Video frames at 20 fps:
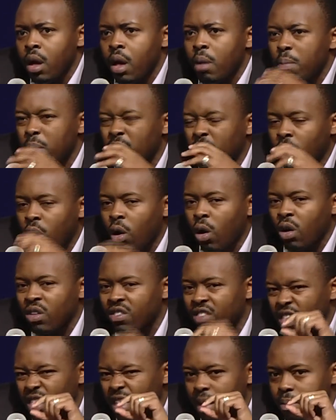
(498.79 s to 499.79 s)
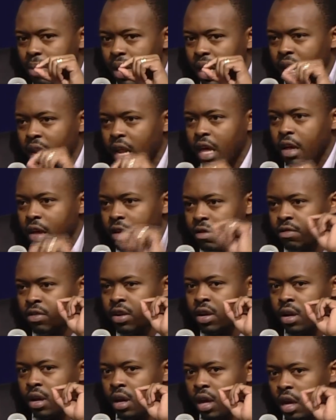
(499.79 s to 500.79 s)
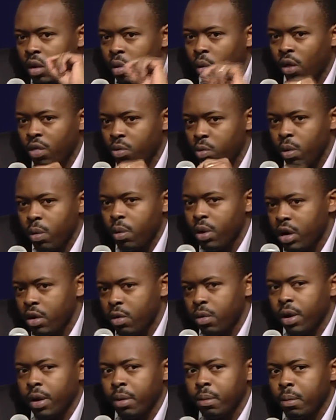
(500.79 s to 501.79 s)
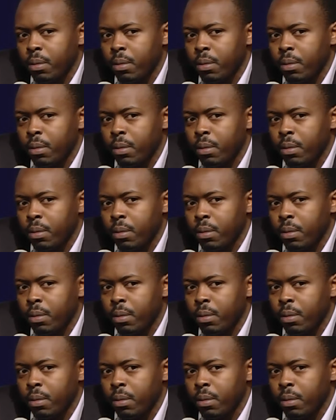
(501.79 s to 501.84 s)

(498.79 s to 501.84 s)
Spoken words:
because they believed in what we were doing.